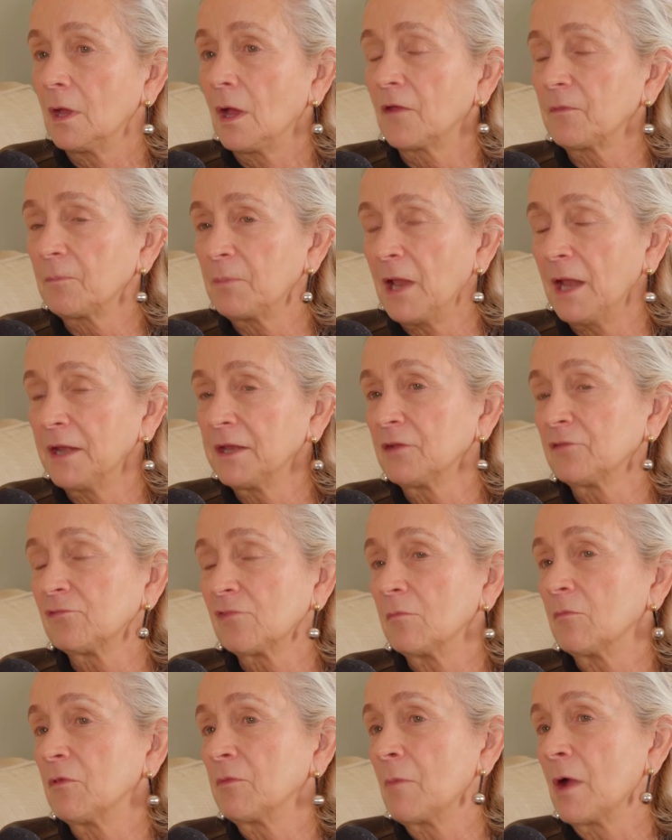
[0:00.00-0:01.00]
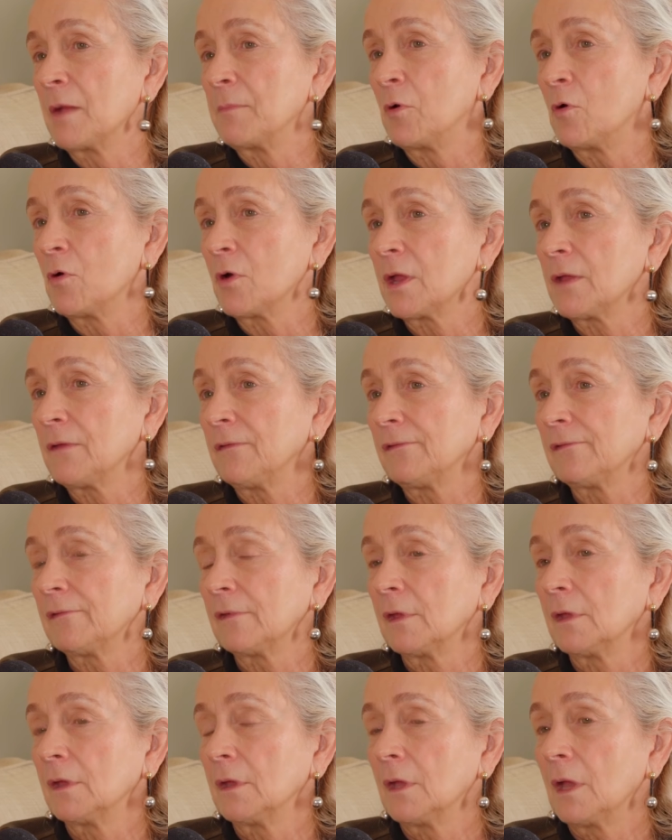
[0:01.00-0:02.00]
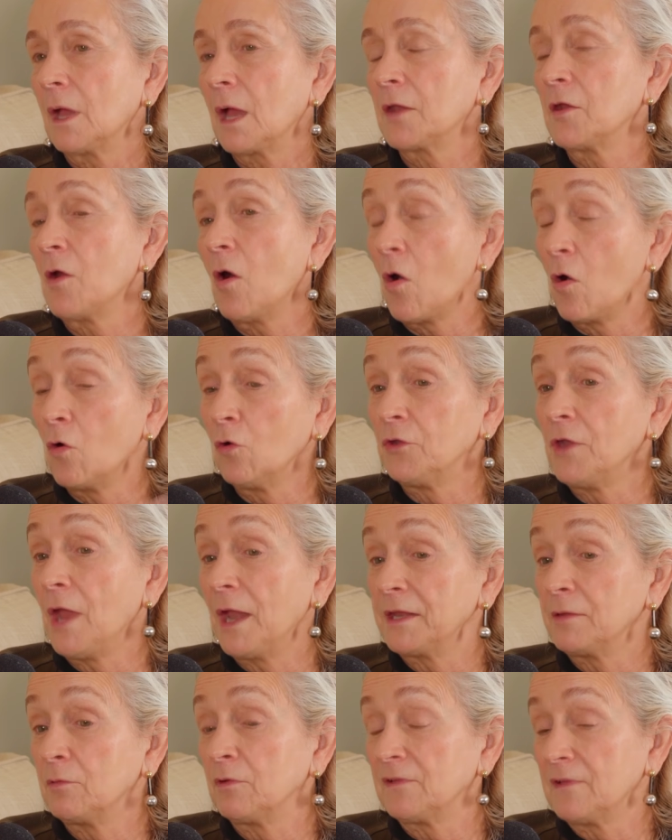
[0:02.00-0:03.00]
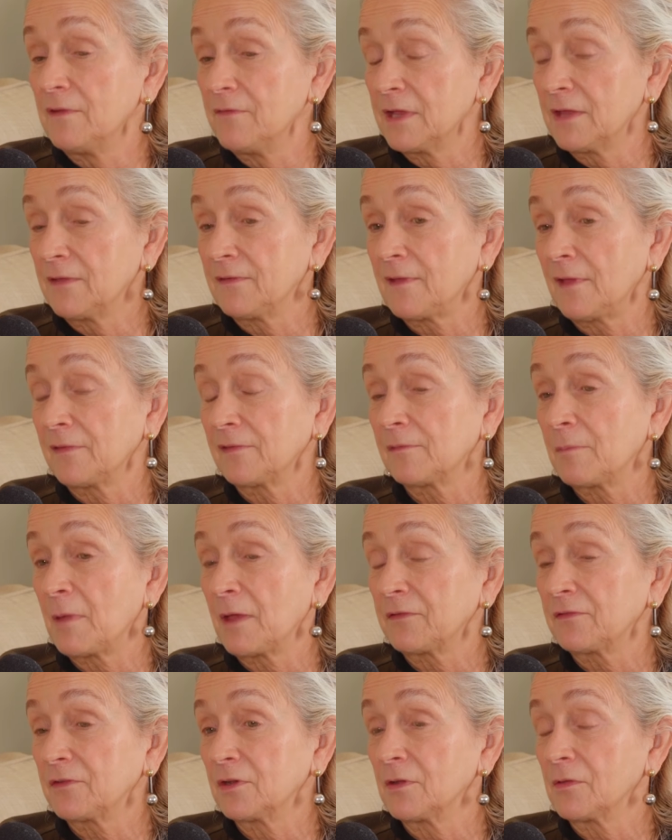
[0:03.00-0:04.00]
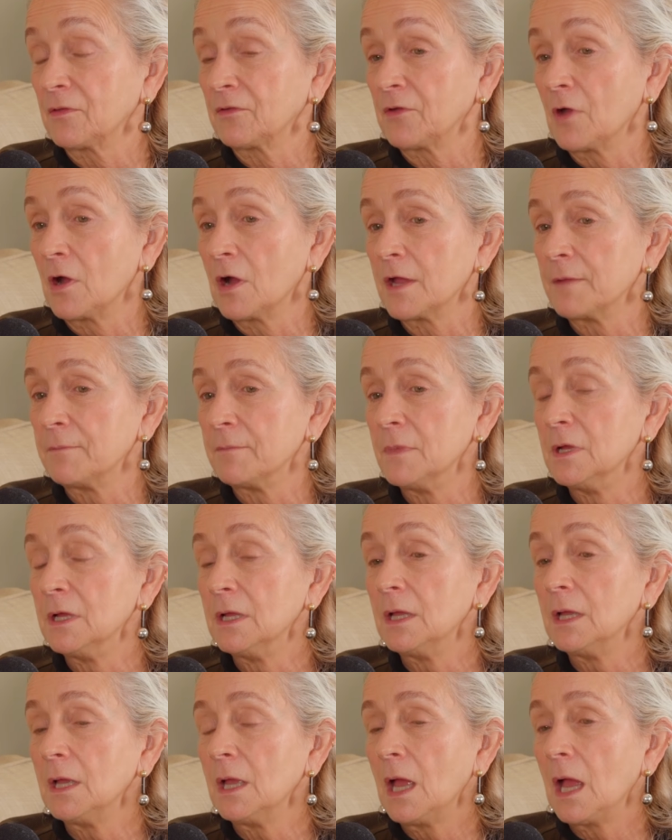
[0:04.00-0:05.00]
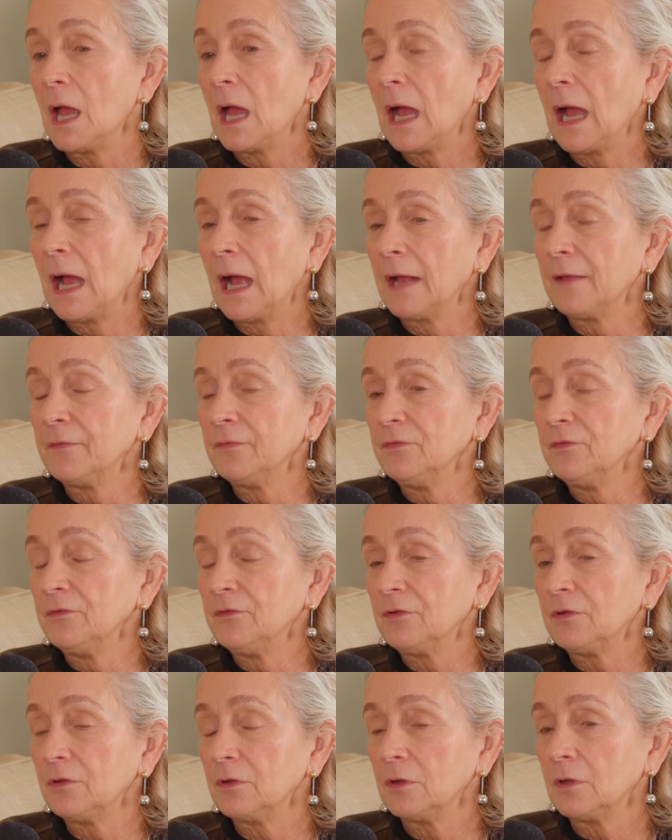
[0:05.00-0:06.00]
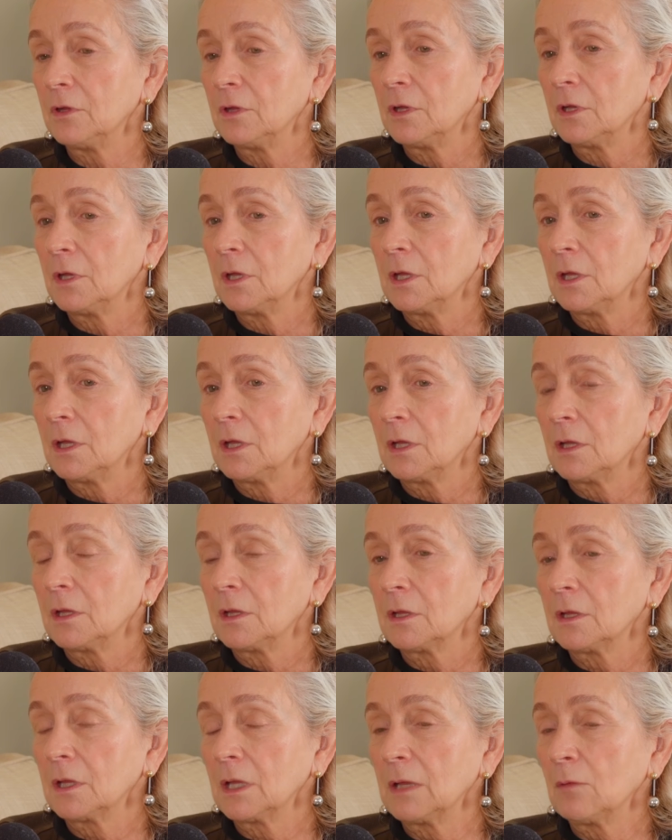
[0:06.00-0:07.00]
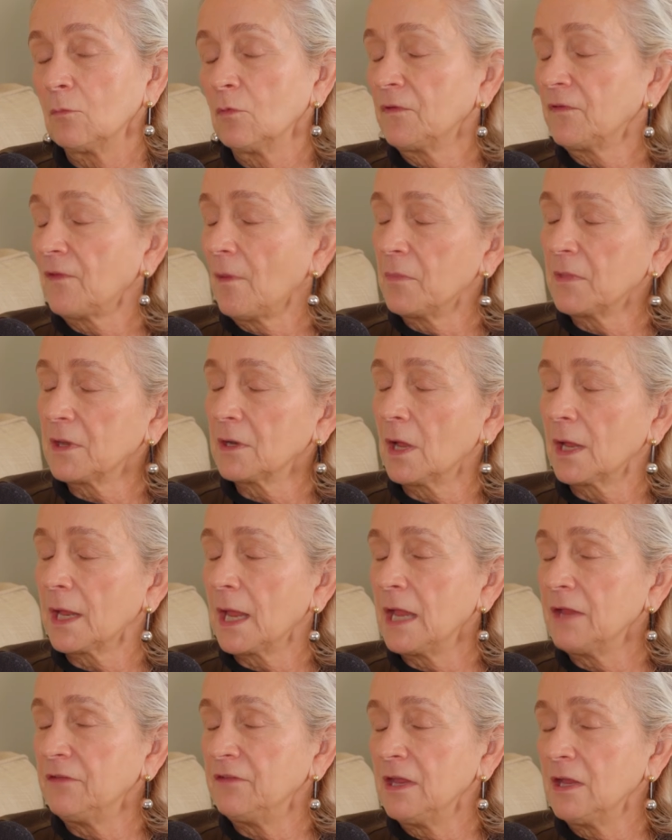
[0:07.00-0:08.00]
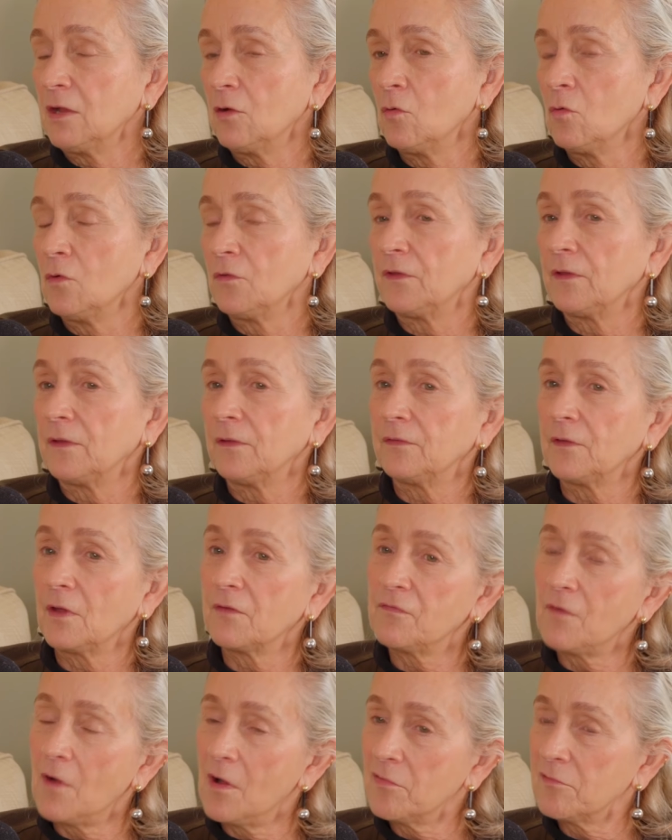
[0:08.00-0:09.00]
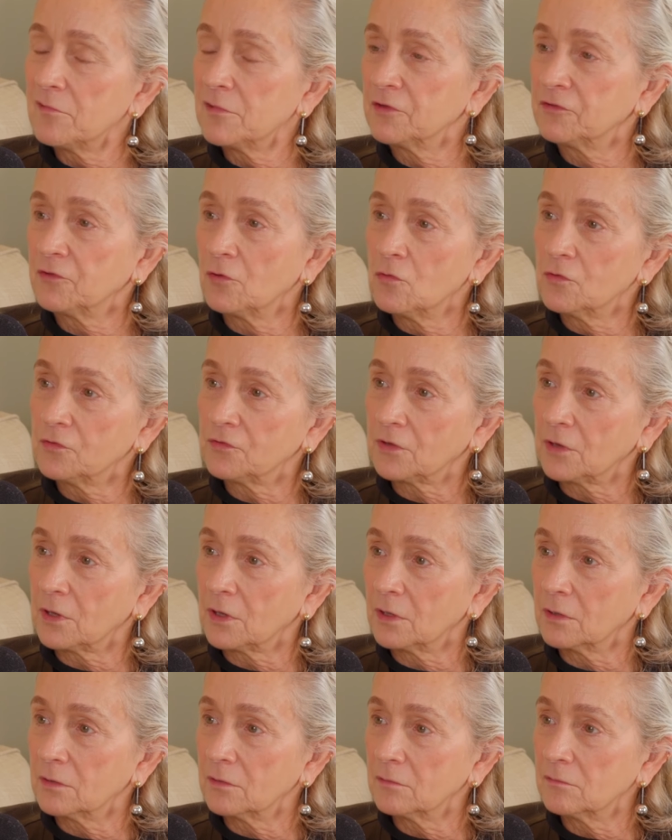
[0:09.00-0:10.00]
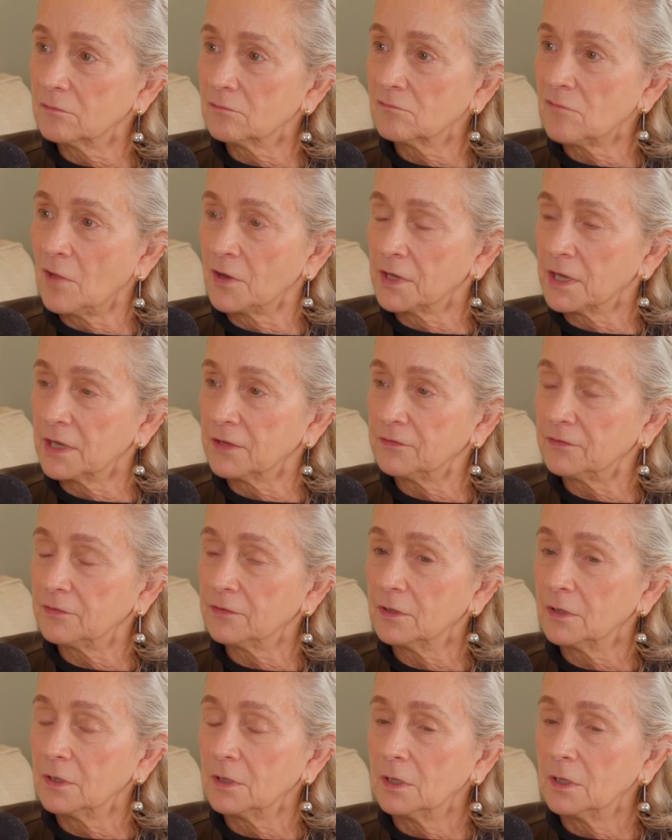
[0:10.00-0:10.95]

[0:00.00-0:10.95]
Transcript: I was planning a trip with my boys, and our old nanny was living in San Sebastian at the time. And it was something like 18 courses. A father and a daughter run it.